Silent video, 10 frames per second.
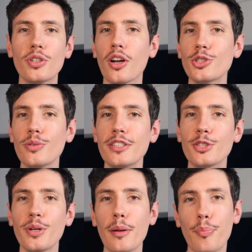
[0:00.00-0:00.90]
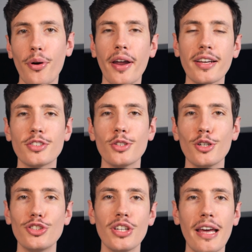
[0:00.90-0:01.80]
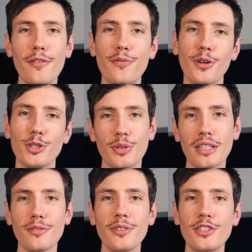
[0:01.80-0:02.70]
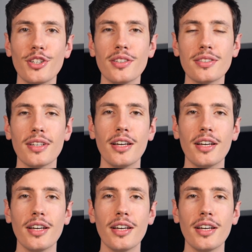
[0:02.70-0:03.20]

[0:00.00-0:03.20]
You can also integrate product search and filtering features.